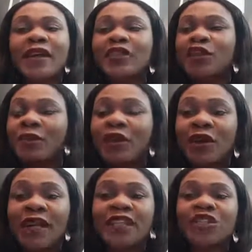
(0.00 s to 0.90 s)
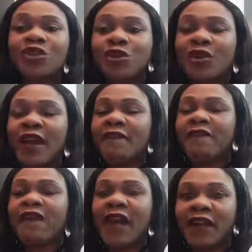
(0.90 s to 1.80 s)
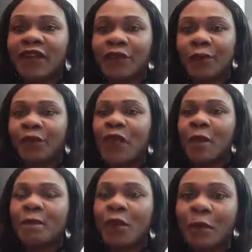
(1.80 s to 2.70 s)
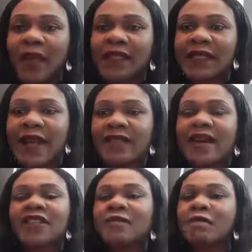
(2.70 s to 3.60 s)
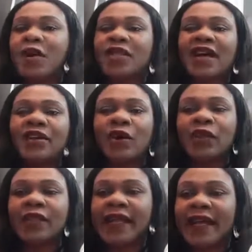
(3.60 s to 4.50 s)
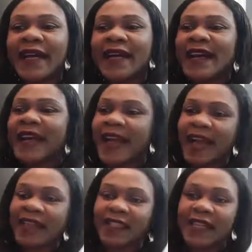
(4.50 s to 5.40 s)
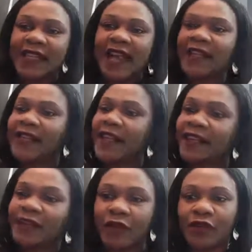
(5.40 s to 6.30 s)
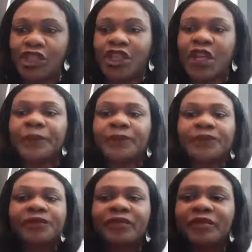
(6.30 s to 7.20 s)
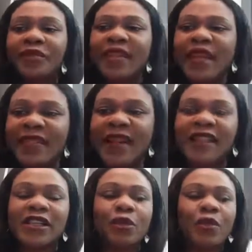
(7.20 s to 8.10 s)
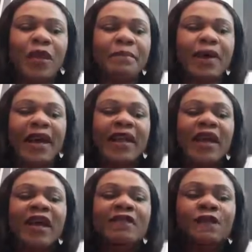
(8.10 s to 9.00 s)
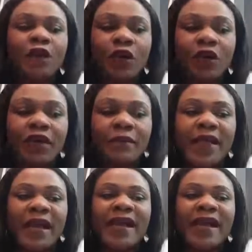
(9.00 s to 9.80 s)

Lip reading: To be honest, children value moments like that more than all the gadgets and technology that we buy for them.